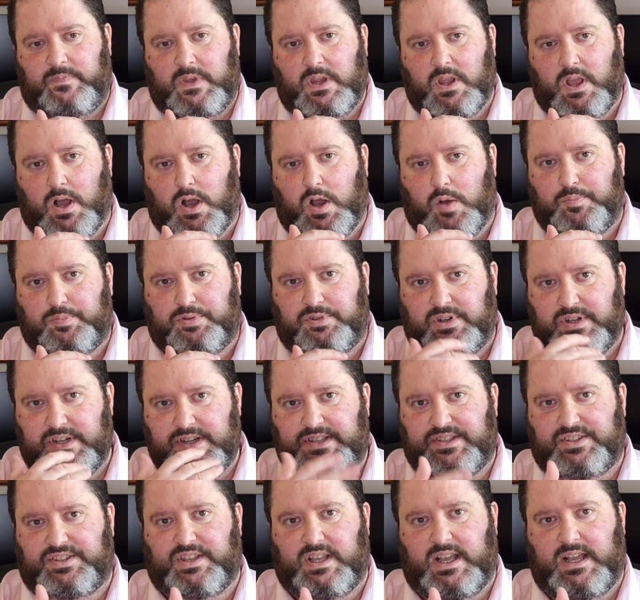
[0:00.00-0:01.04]

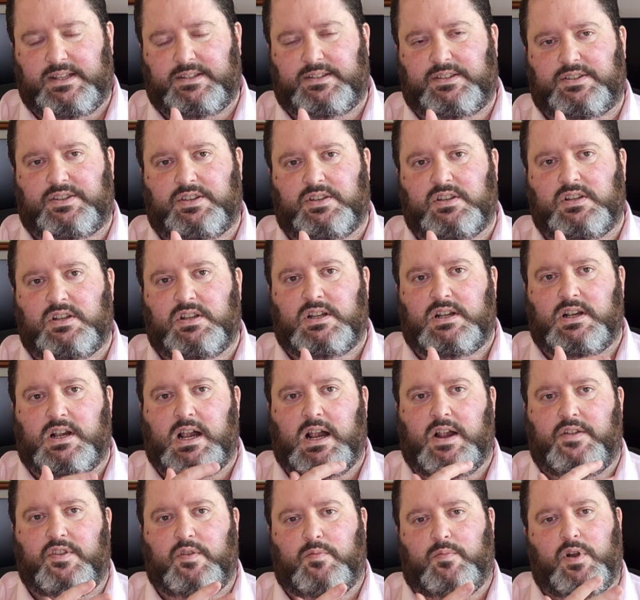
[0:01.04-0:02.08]
presets
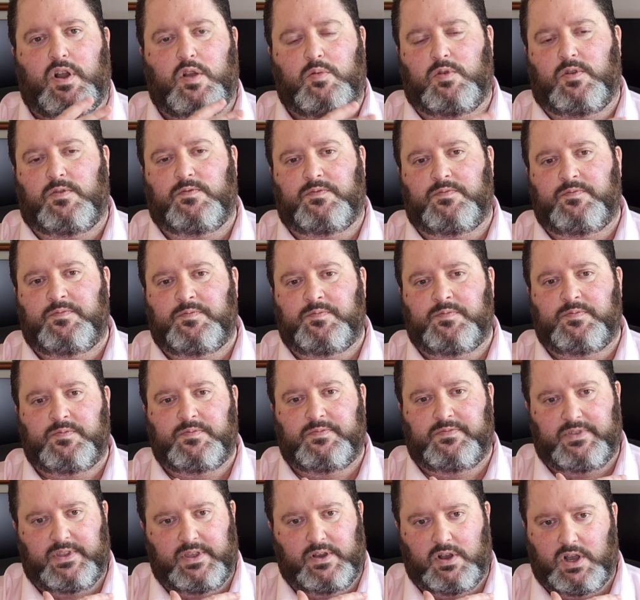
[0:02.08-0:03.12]
at the moment.
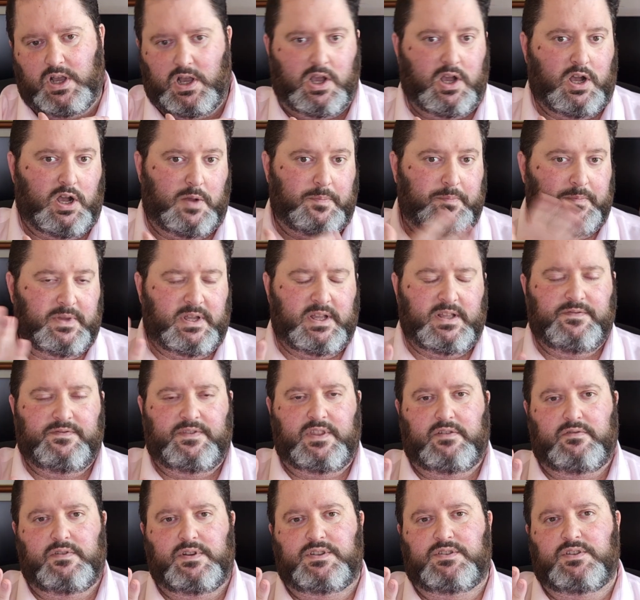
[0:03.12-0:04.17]

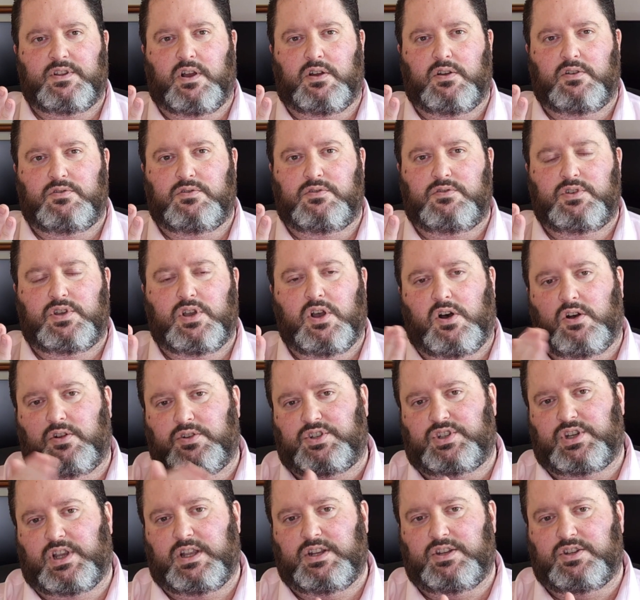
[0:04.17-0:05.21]
You can't
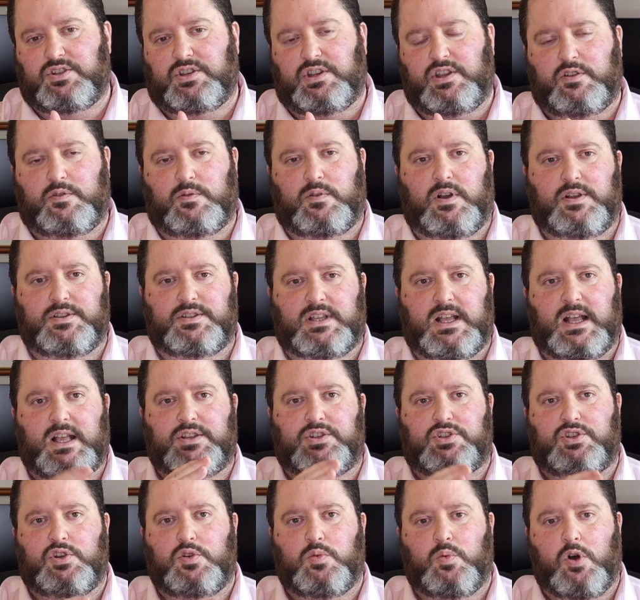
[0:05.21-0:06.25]
change the equalizer
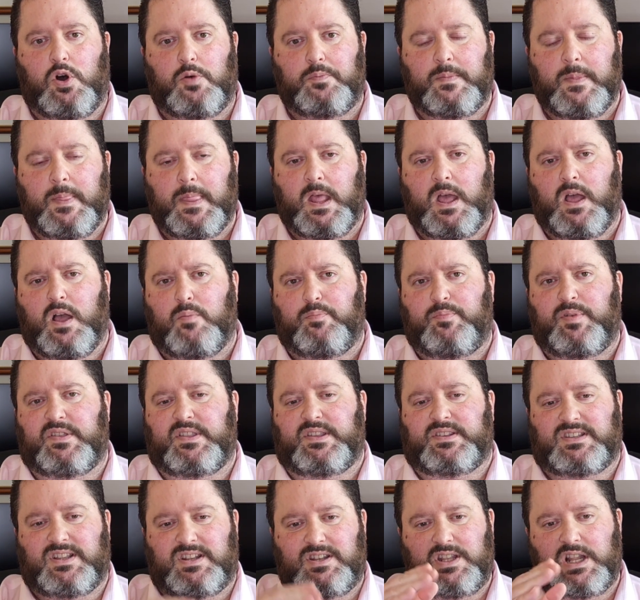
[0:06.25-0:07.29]
as you want, but
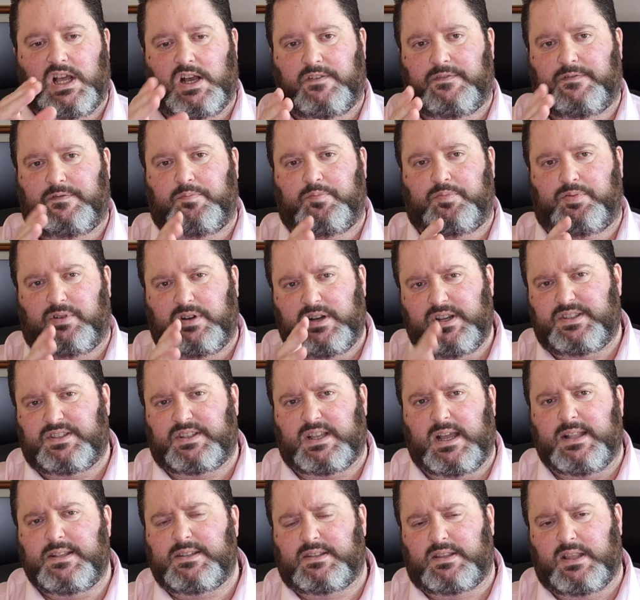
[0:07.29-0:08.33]
there's enough
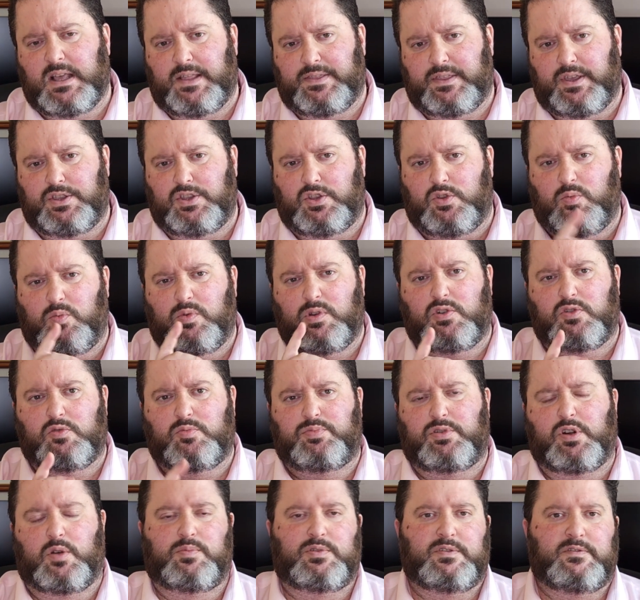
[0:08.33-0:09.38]
presets there that you will
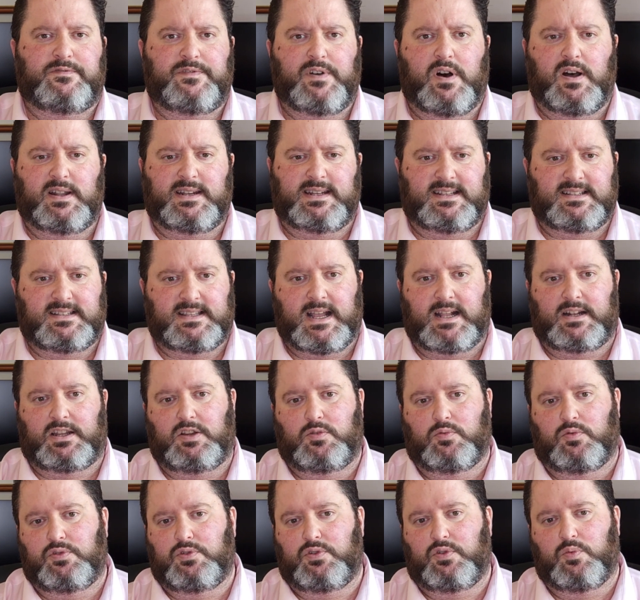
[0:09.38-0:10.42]
probably find exactly
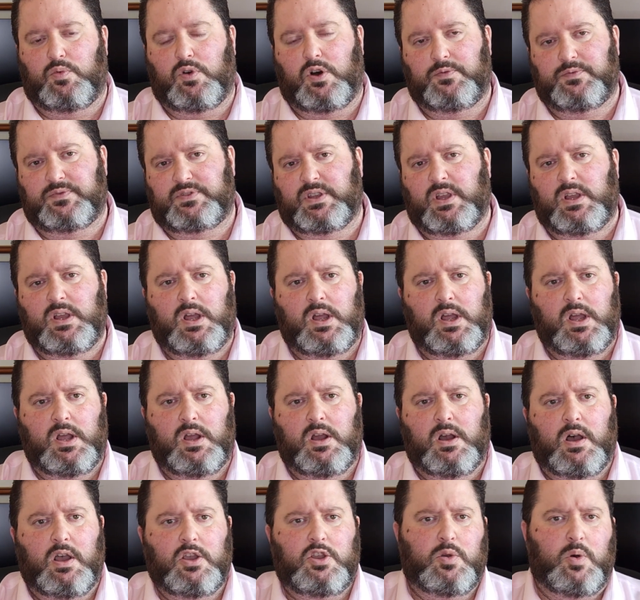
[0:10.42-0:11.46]
what you want.
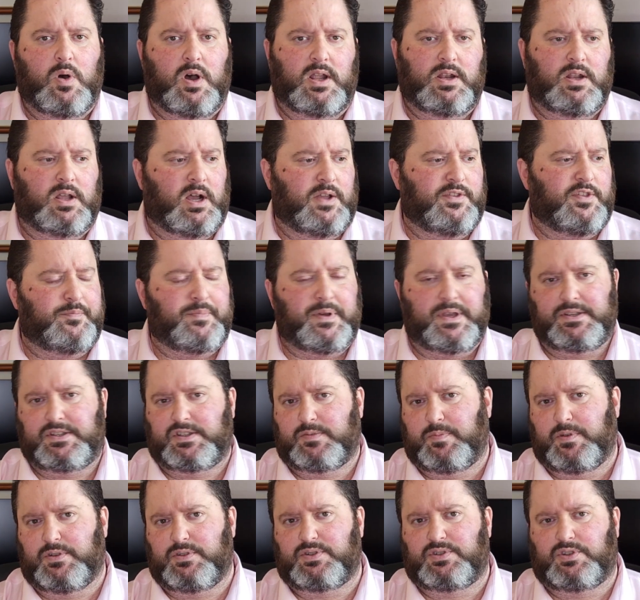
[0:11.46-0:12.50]
I quite like the bass
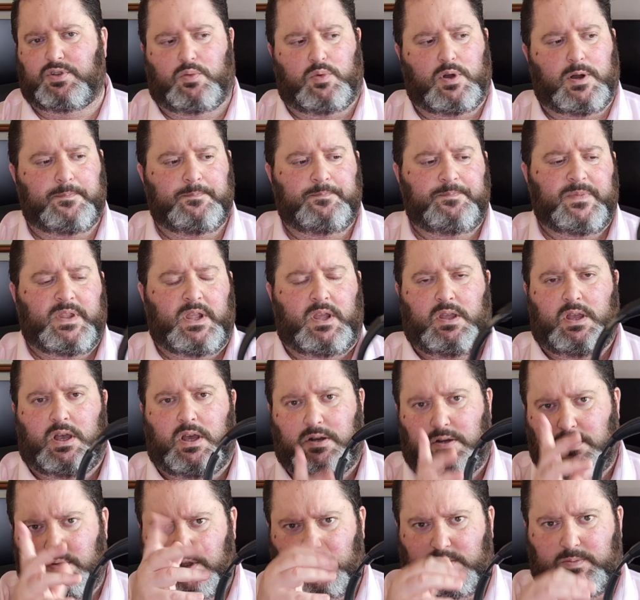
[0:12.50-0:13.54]
booster one, and
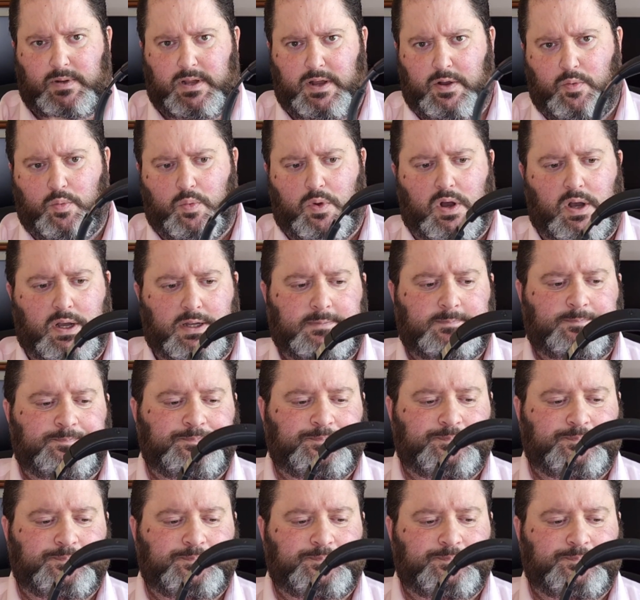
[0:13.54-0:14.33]
I'll explain why.